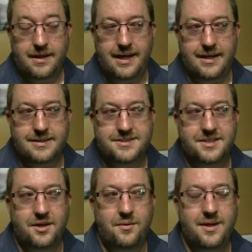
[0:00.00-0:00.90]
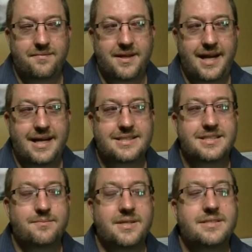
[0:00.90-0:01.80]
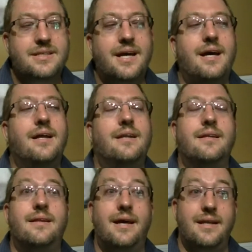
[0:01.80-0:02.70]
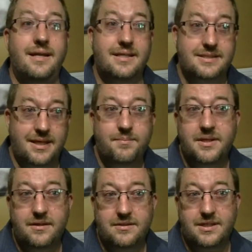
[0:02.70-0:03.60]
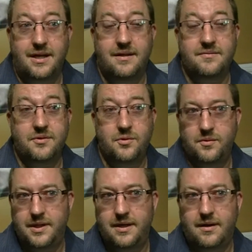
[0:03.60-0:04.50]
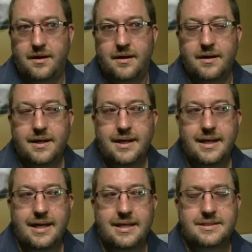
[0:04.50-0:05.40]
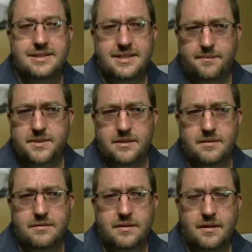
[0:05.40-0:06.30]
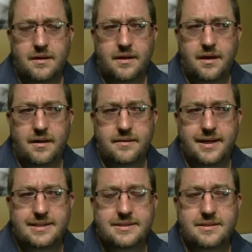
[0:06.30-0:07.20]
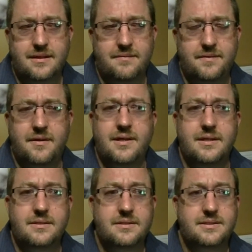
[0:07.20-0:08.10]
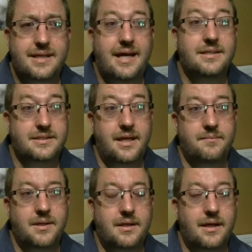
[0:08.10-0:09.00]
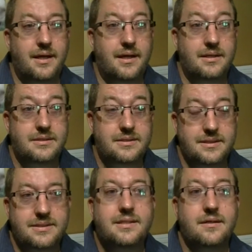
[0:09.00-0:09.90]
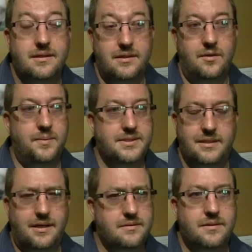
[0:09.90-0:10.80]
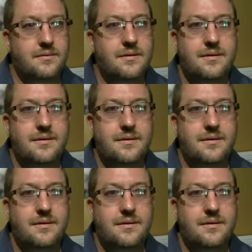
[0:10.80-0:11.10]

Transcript: And so if it has to be said that accepting your child for who they are is exceptional, that's a very sad statement, and I sincerely hope it's not true.